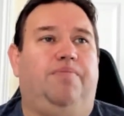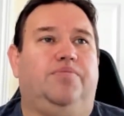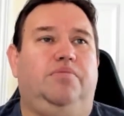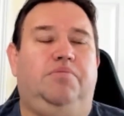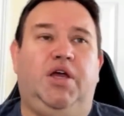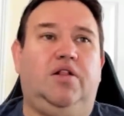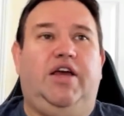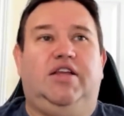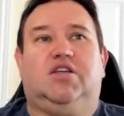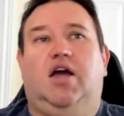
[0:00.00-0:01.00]

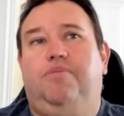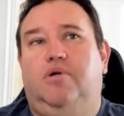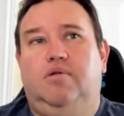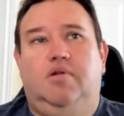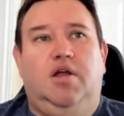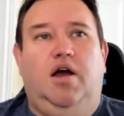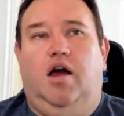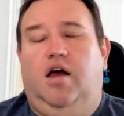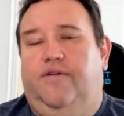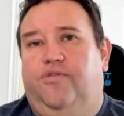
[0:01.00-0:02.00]
Middle-aged couple,
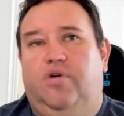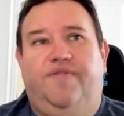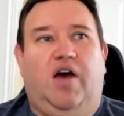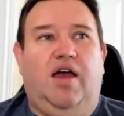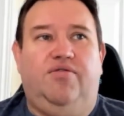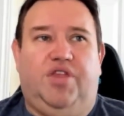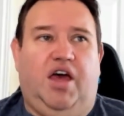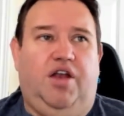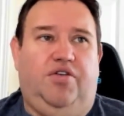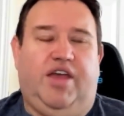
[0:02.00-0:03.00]
45 with
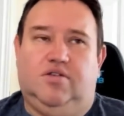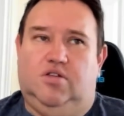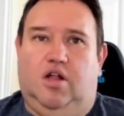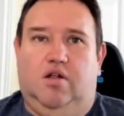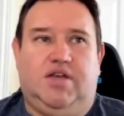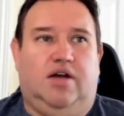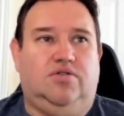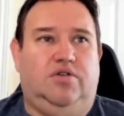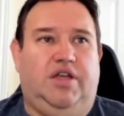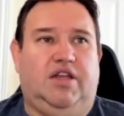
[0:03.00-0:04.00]
$100,000
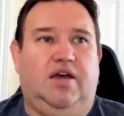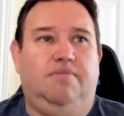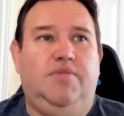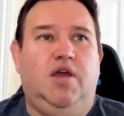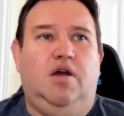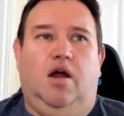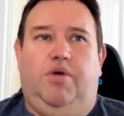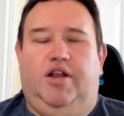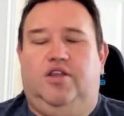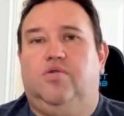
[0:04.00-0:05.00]
household income,
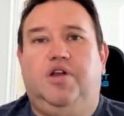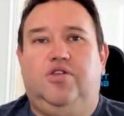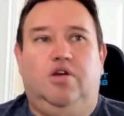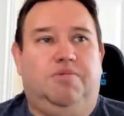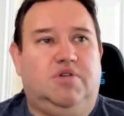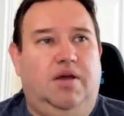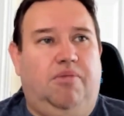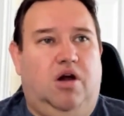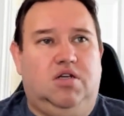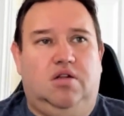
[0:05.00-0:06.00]
around a 22%
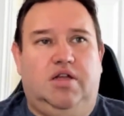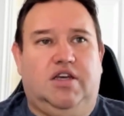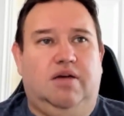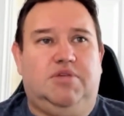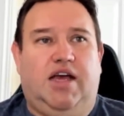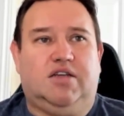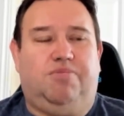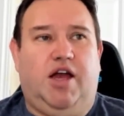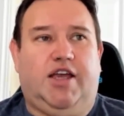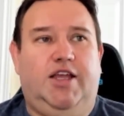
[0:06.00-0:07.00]
marginal income tax
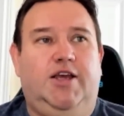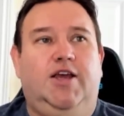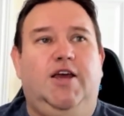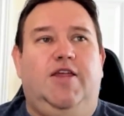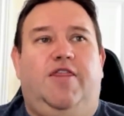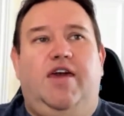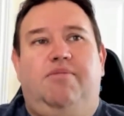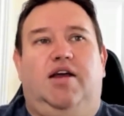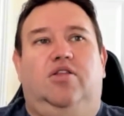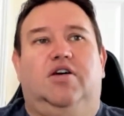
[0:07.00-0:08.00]
bracket. They
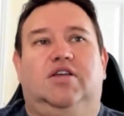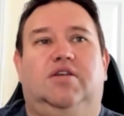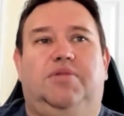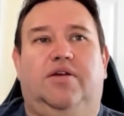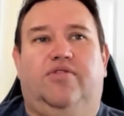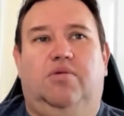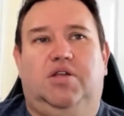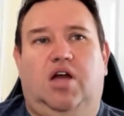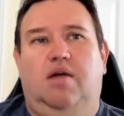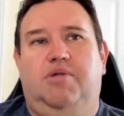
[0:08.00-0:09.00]
might look at something for
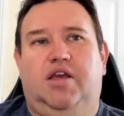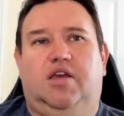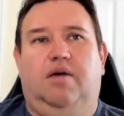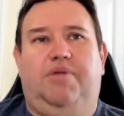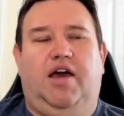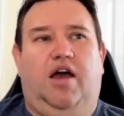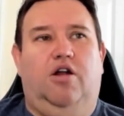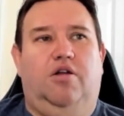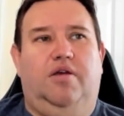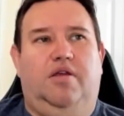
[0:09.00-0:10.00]
retirement income be
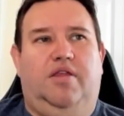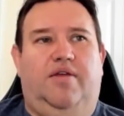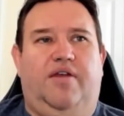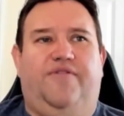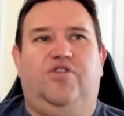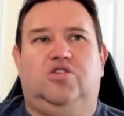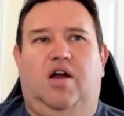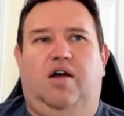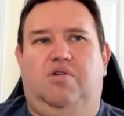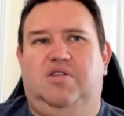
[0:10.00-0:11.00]
higher than their future
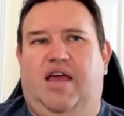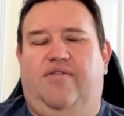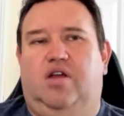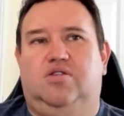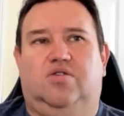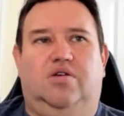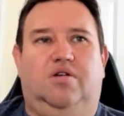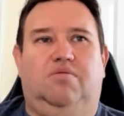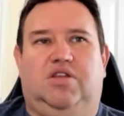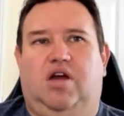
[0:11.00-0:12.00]
outlook. They have uncertain
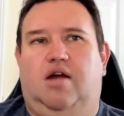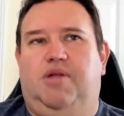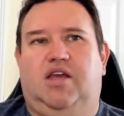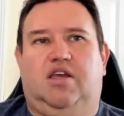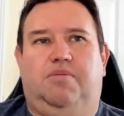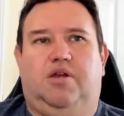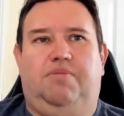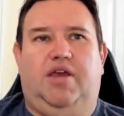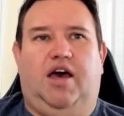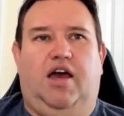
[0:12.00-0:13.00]
retirement income could
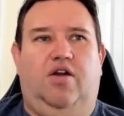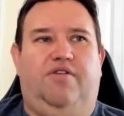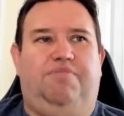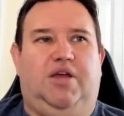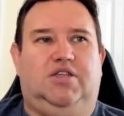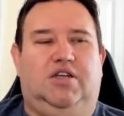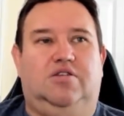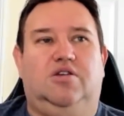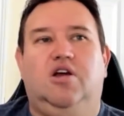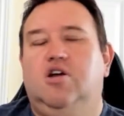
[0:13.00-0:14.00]
be higher if
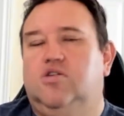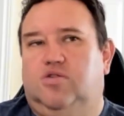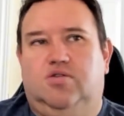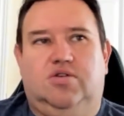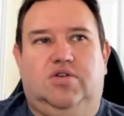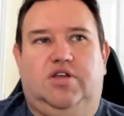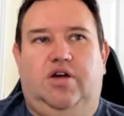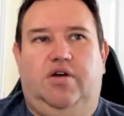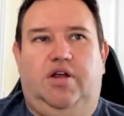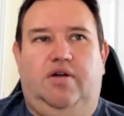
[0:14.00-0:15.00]
pensions, Social
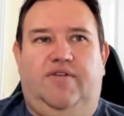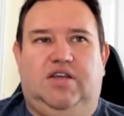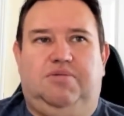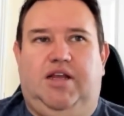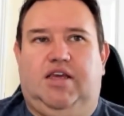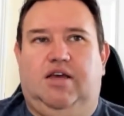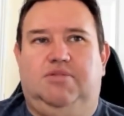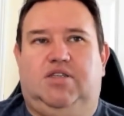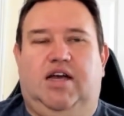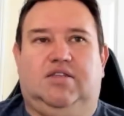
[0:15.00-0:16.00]
Security, or investment income
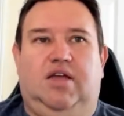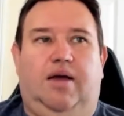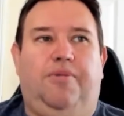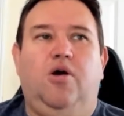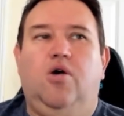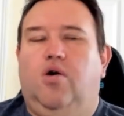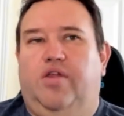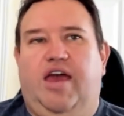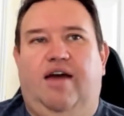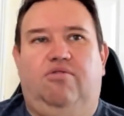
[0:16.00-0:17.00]
stacks up, or
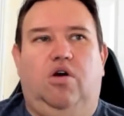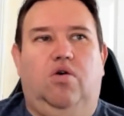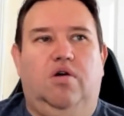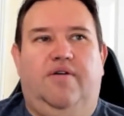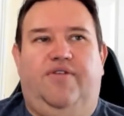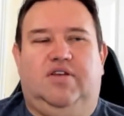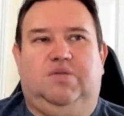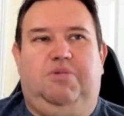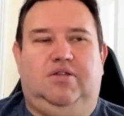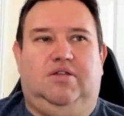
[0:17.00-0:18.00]
they have lower if
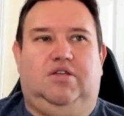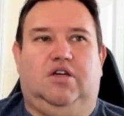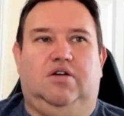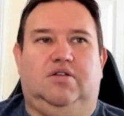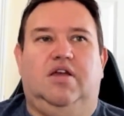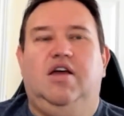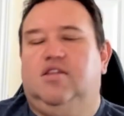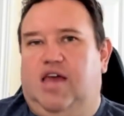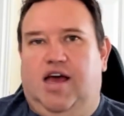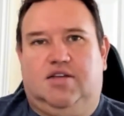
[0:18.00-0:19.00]
expenses decrease.
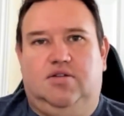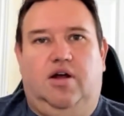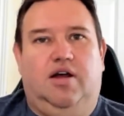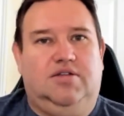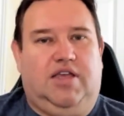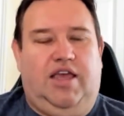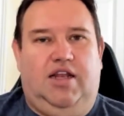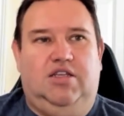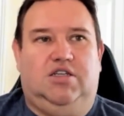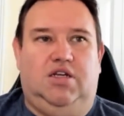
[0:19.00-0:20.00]
Tax laws
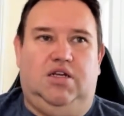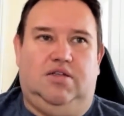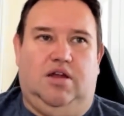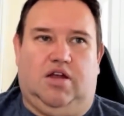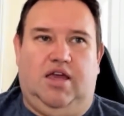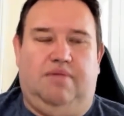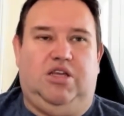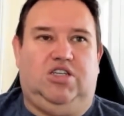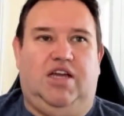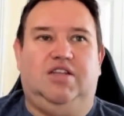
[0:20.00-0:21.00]
there can be
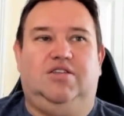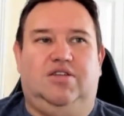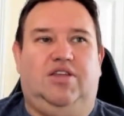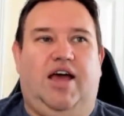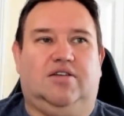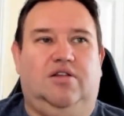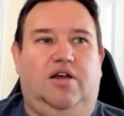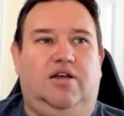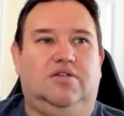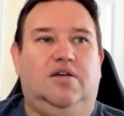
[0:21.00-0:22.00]
changes in tax
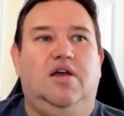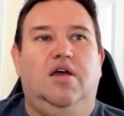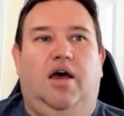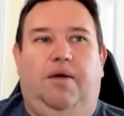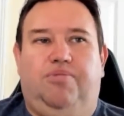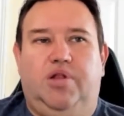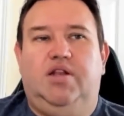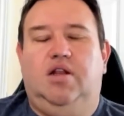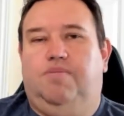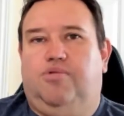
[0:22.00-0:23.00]
laws. A
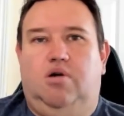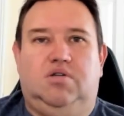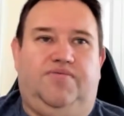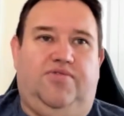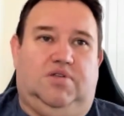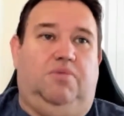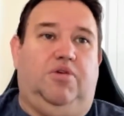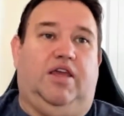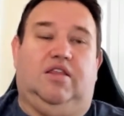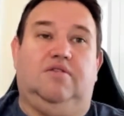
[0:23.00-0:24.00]
blended approach for someone
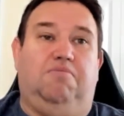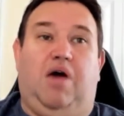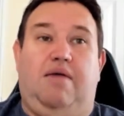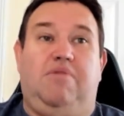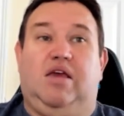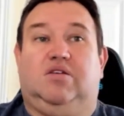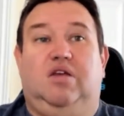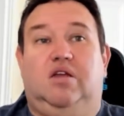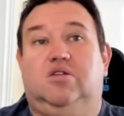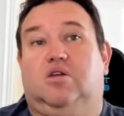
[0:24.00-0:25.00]
like this might make
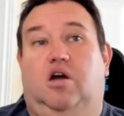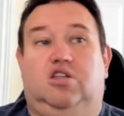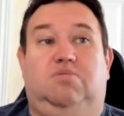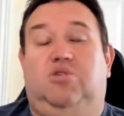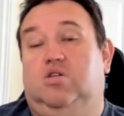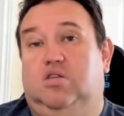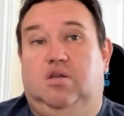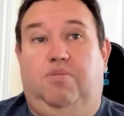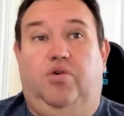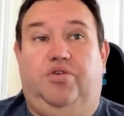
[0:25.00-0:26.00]
sense. Contributions to
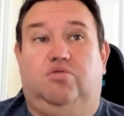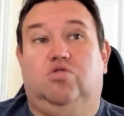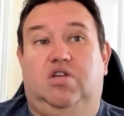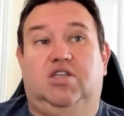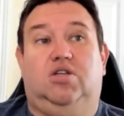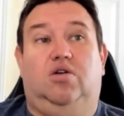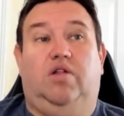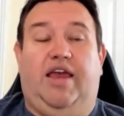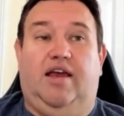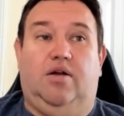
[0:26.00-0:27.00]
both a traditional
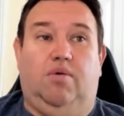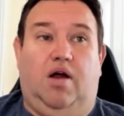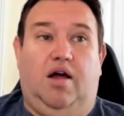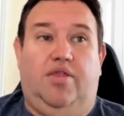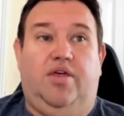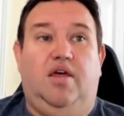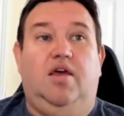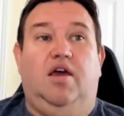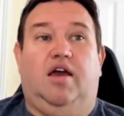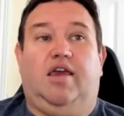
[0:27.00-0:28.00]
and a Roth
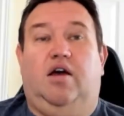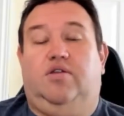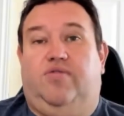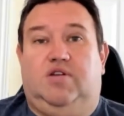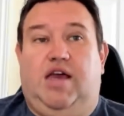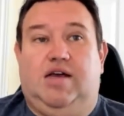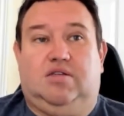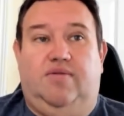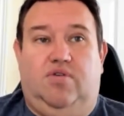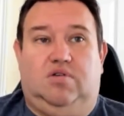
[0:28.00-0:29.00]
accounts for tax
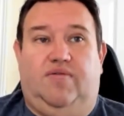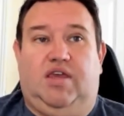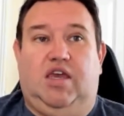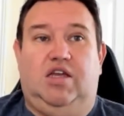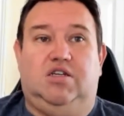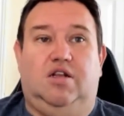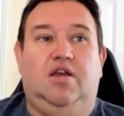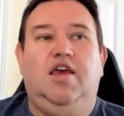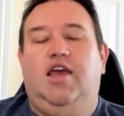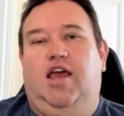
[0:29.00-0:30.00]
diversification
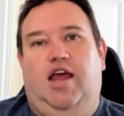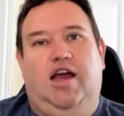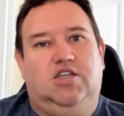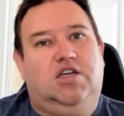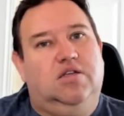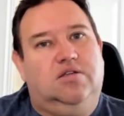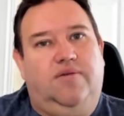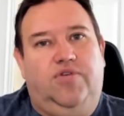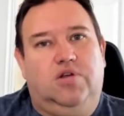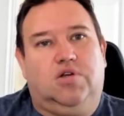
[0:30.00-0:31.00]
and hedge against the
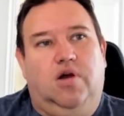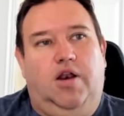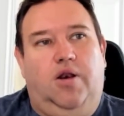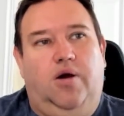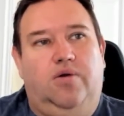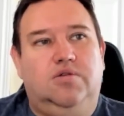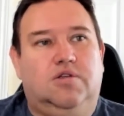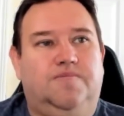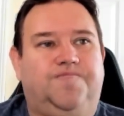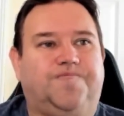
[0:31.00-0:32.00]
future unknowns.
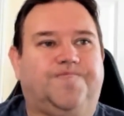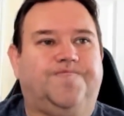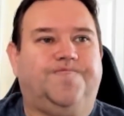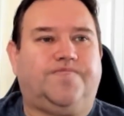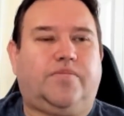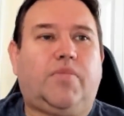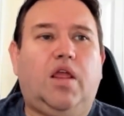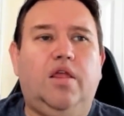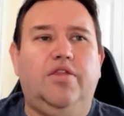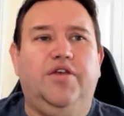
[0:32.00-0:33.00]
This